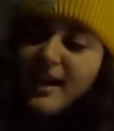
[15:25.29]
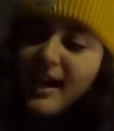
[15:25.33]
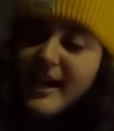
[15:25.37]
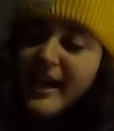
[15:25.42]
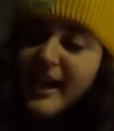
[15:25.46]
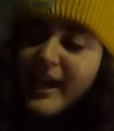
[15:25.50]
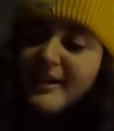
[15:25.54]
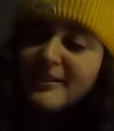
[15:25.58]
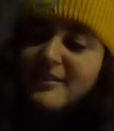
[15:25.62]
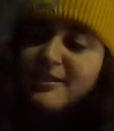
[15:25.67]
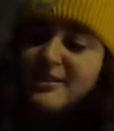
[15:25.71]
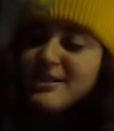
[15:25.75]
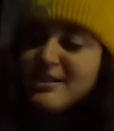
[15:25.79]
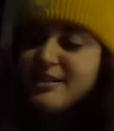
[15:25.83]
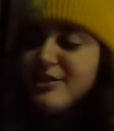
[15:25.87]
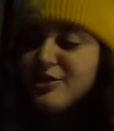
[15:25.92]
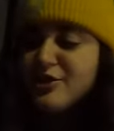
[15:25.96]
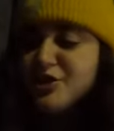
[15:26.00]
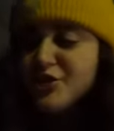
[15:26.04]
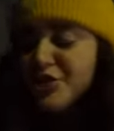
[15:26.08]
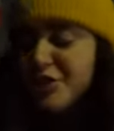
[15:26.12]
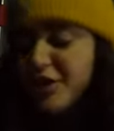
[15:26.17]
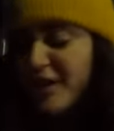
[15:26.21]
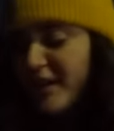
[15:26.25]
I had this
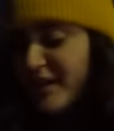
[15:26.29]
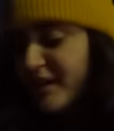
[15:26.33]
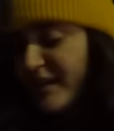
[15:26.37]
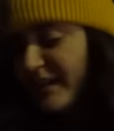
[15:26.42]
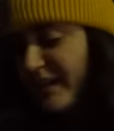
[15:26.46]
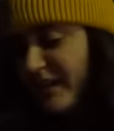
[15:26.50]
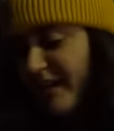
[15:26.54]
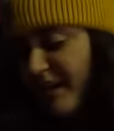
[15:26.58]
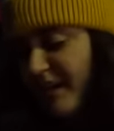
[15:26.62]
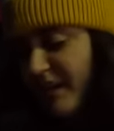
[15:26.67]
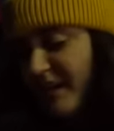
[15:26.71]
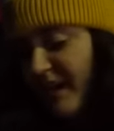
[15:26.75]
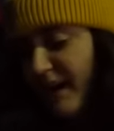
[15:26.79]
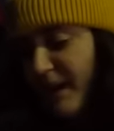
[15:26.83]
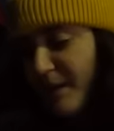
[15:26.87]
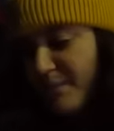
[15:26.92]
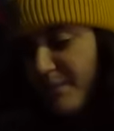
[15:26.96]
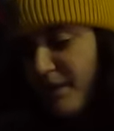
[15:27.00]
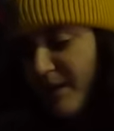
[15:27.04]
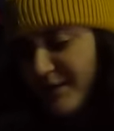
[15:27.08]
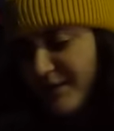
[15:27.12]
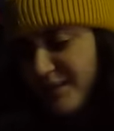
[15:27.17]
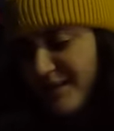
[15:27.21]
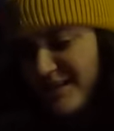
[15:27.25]
in the truck.
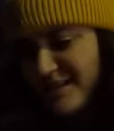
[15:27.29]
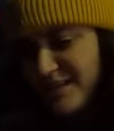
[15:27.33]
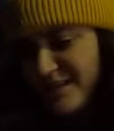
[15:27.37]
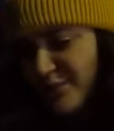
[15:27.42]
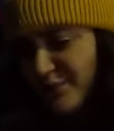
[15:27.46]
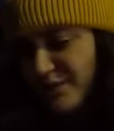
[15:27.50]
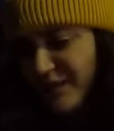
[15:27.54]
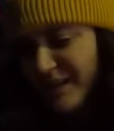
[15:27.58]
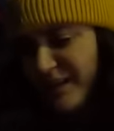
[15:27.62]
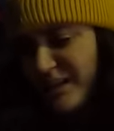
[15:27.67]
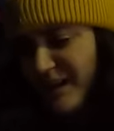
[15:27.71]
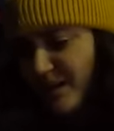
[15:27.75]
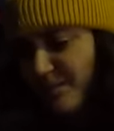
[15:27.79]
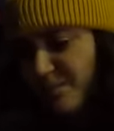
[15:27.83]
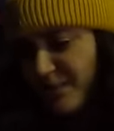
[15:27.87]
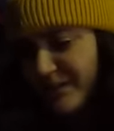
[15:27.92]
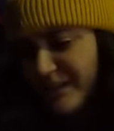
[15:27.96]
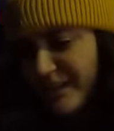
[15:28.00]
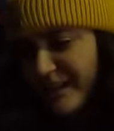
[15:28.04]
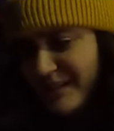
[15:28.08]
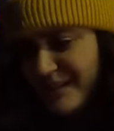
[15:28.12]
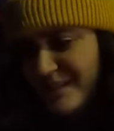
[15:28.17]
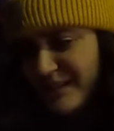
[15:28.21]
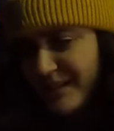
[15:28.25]
I bought this only a
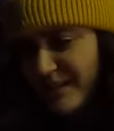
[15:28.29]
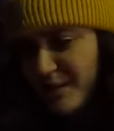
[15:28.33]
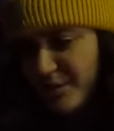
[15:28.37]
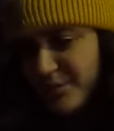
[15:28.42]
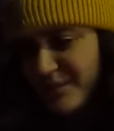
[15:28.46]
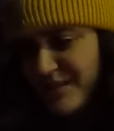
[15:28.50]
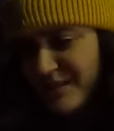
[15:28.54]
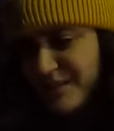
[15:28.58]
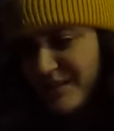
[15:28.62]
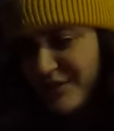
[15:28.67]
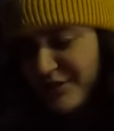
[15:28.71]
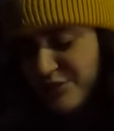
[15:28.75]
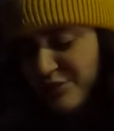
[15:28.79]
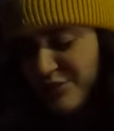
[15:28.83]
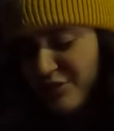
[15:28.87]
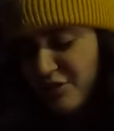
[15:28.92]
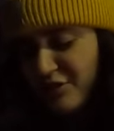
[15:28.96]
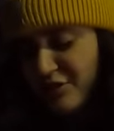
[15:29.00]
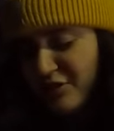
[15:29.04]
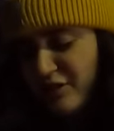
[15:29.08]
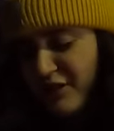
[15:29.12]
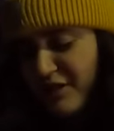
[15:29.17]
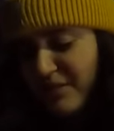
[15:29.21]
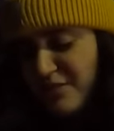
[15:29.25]
couple days ago because I was
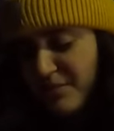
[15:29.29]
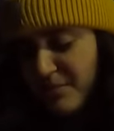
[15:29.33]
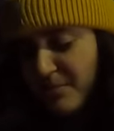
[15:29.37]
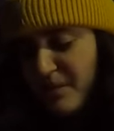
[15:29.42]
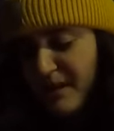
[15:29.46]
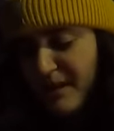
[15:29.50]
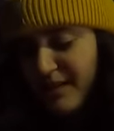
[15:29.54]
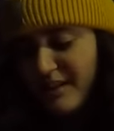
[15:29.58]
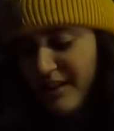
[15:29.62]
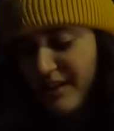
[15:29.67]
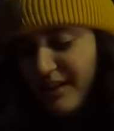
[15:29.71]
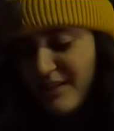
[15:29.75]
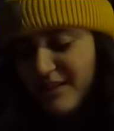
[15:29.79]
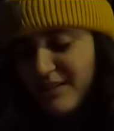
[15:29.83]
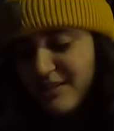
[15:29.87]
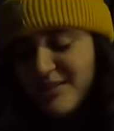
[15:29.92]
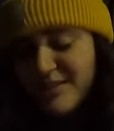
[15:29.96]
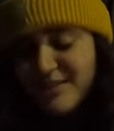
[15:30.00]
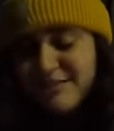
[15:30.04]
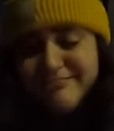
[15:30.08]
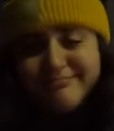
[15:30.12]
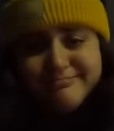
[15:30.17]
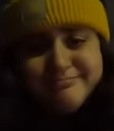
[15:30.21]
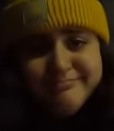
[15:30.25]
really craving
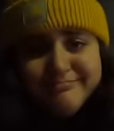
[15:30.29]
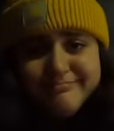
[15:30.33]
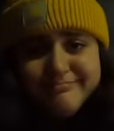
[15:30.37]
pancakes.